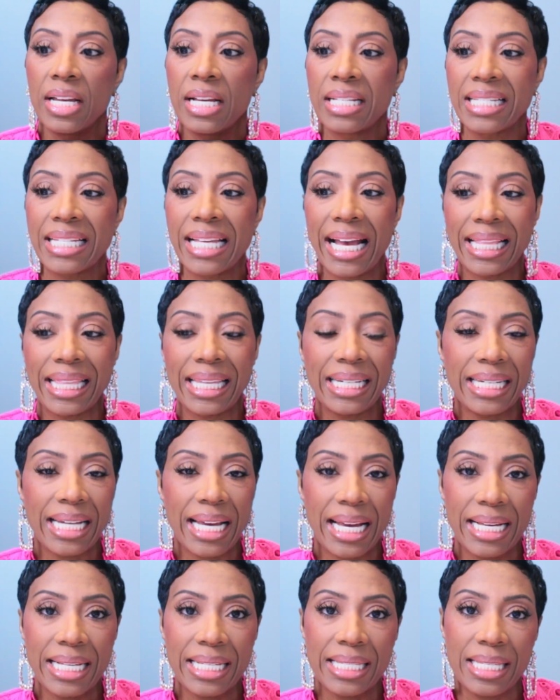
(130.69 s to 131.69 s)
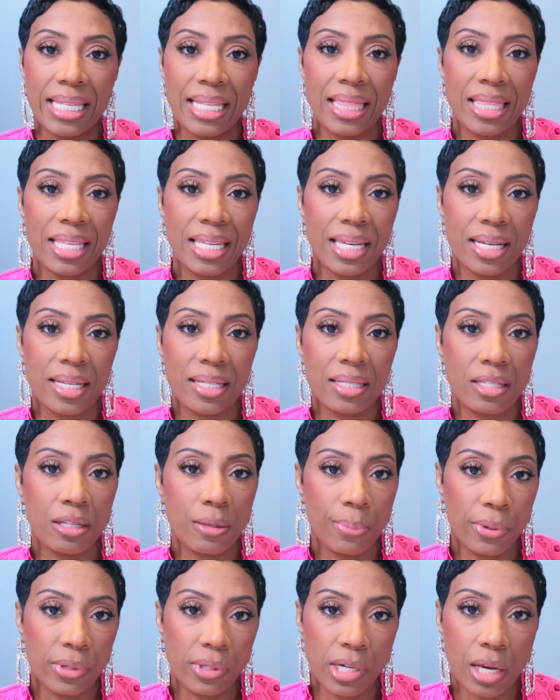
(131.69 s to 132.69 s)
It's got the nice thick
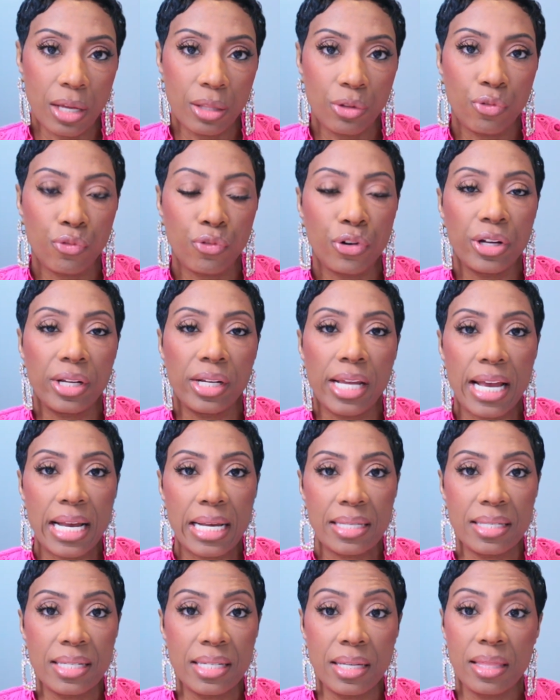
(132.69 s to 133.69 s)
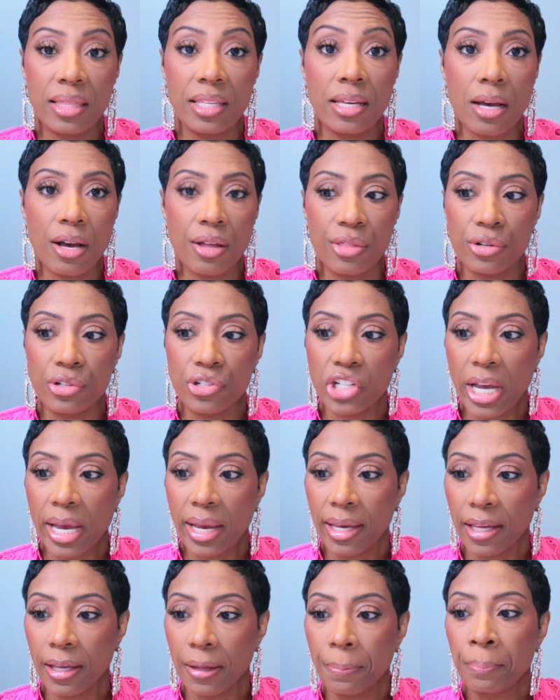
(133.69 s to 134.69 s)
zipper down the front as did the other
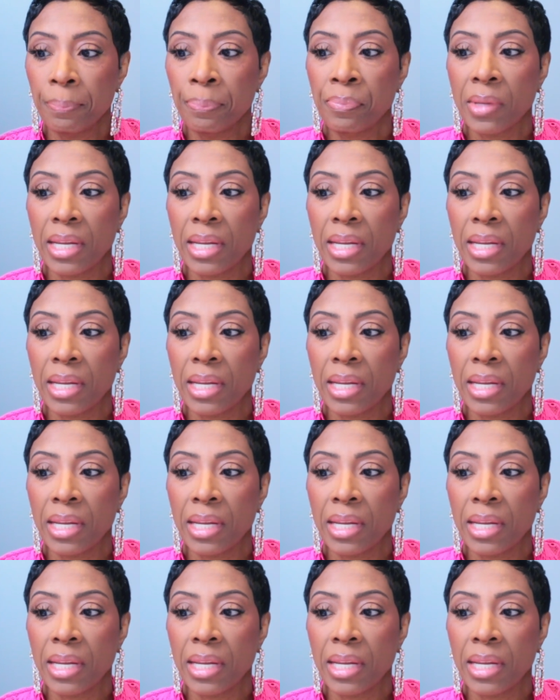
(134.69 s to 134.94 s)
jacket.